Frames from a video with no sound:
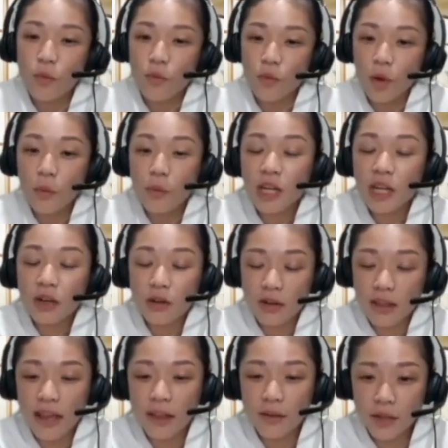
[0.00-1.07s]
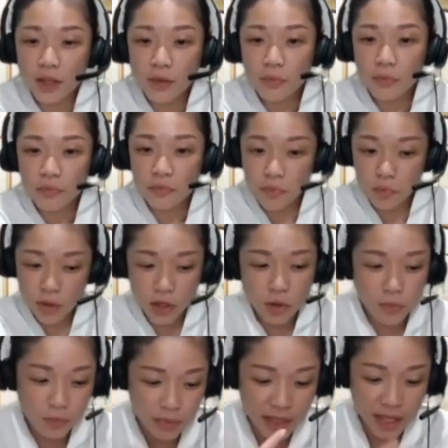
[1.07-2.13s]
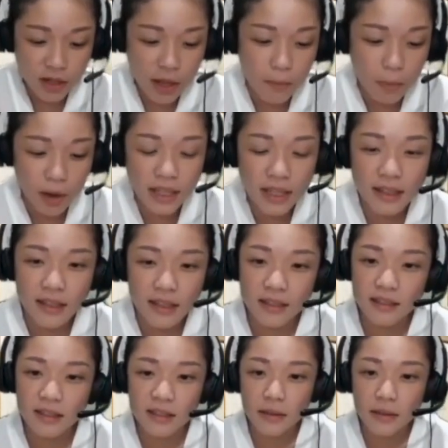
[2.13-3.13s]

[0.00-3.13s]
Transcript: what would it look like when you begin to embody these?